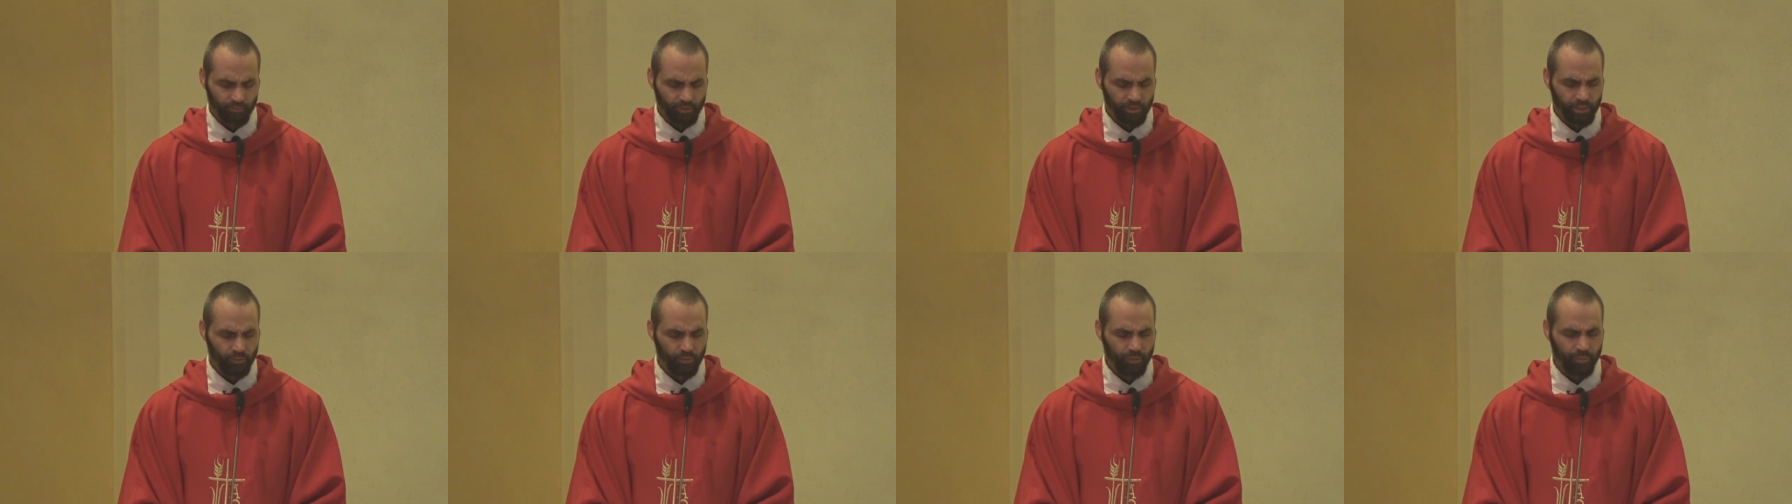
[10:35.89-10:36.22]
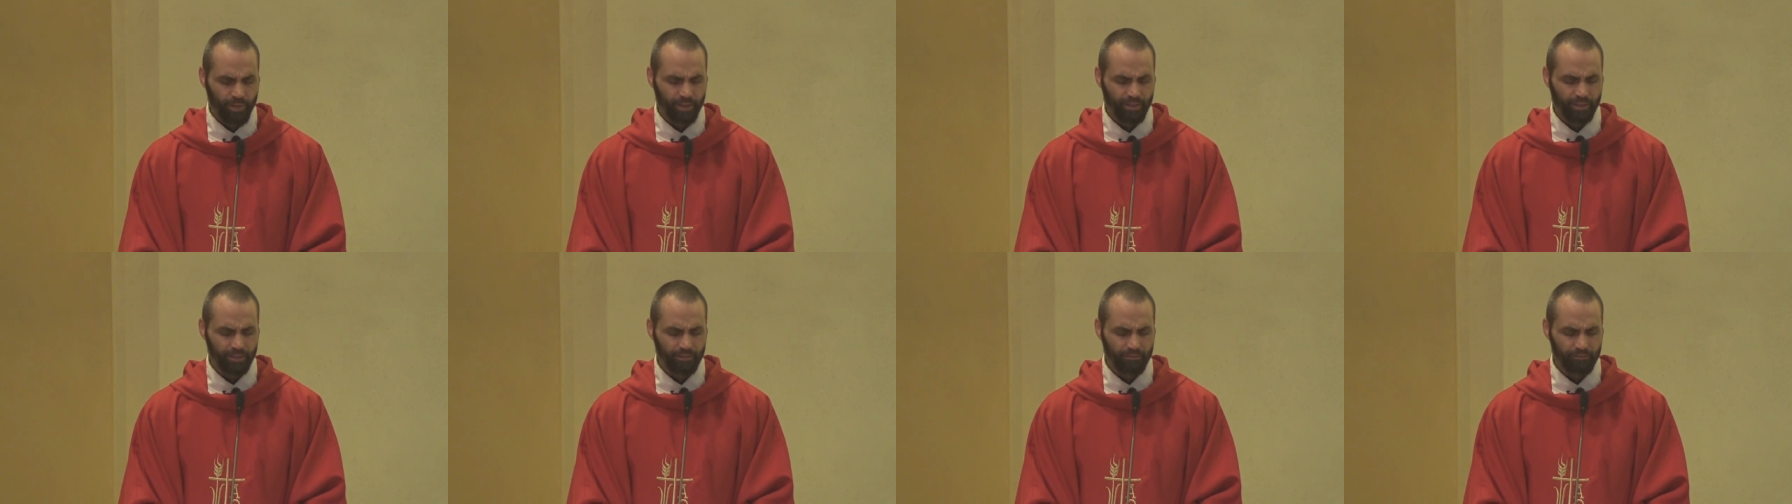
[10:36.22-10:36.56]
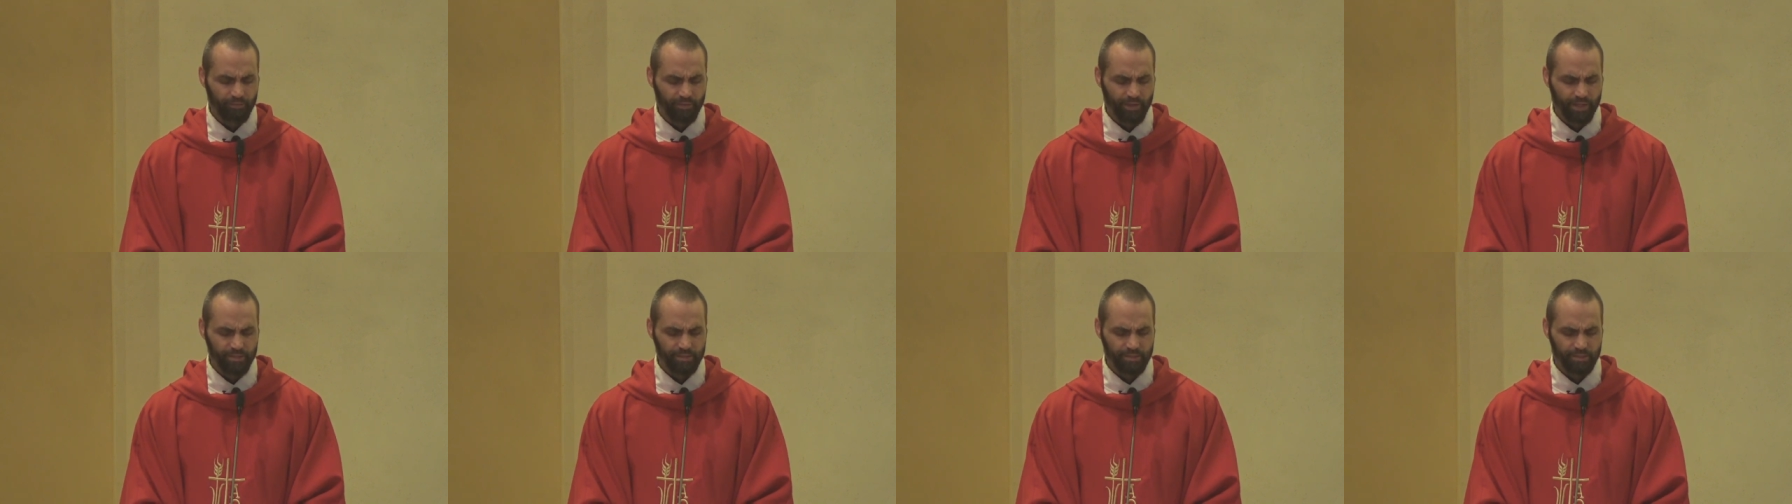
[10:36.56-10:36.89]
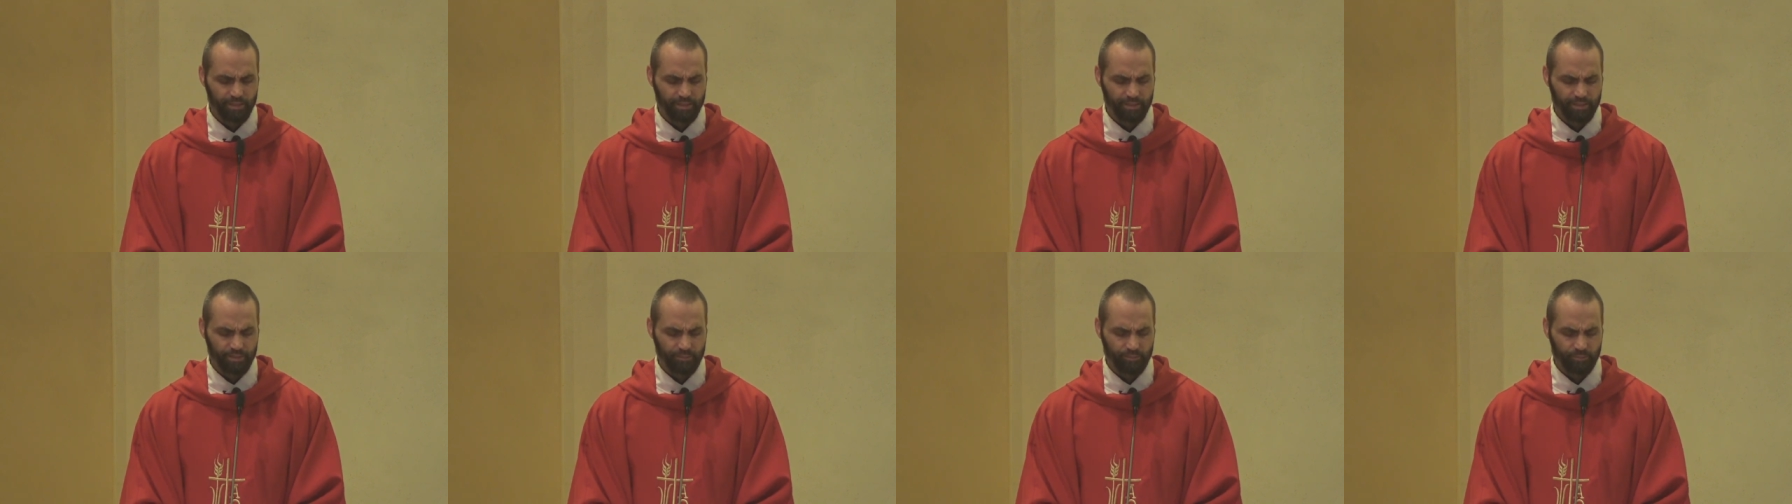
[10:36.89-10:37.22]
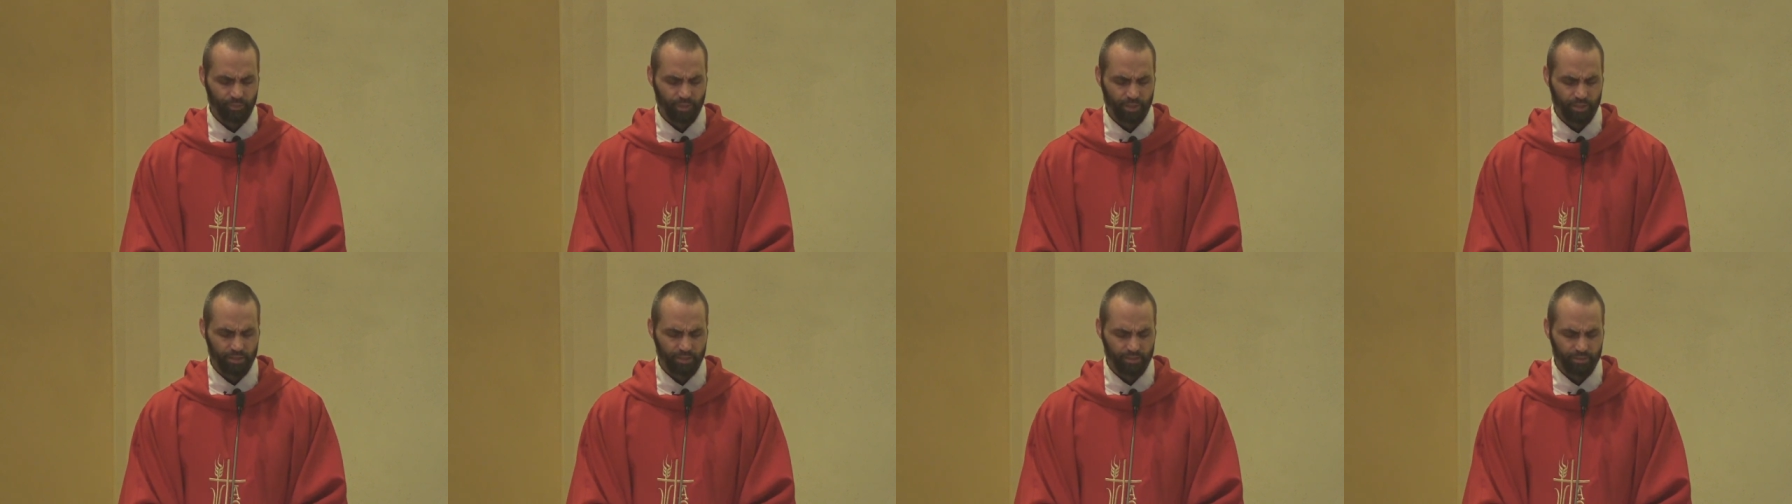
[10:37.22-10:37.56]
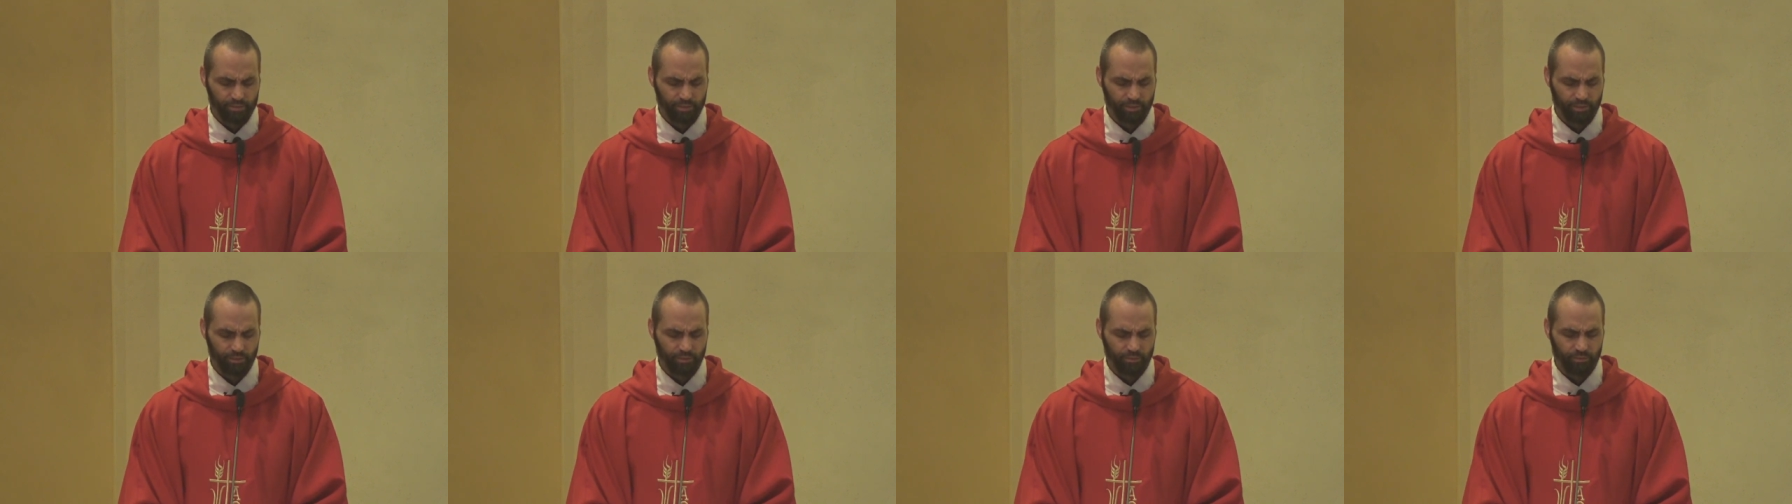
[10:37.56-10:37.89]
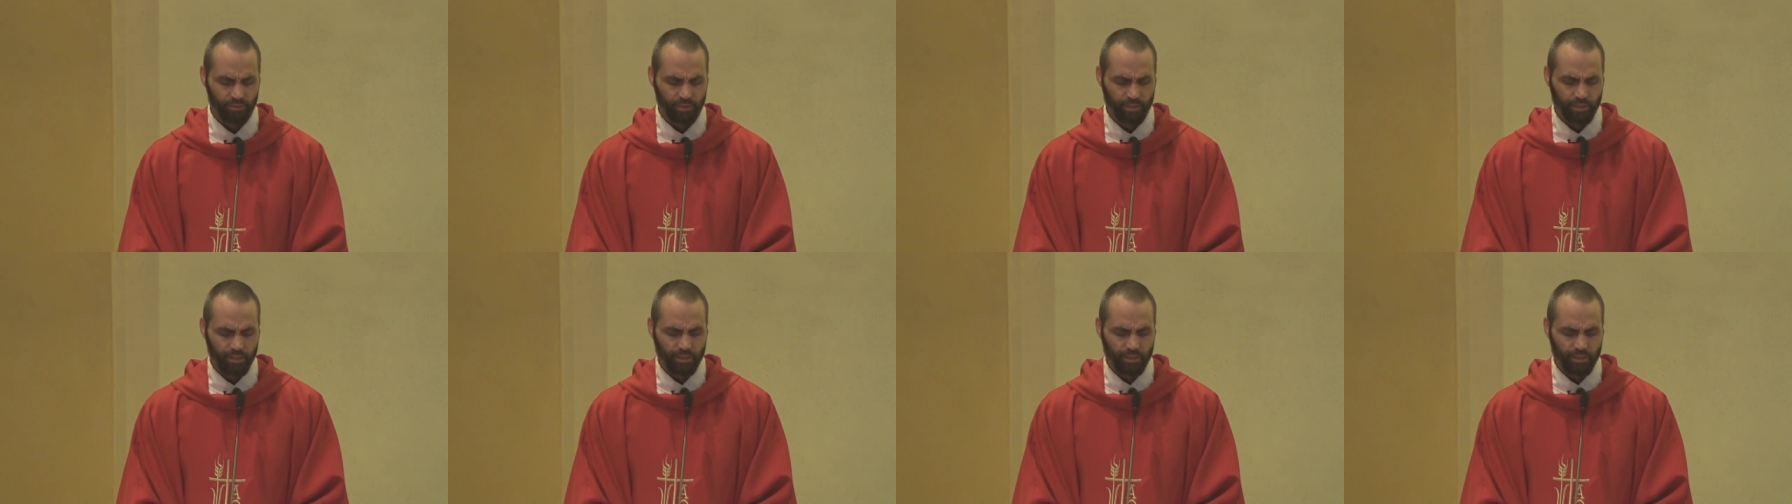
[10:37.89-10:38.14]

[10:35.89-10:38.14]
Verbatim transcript: that we might confess these and bring these to you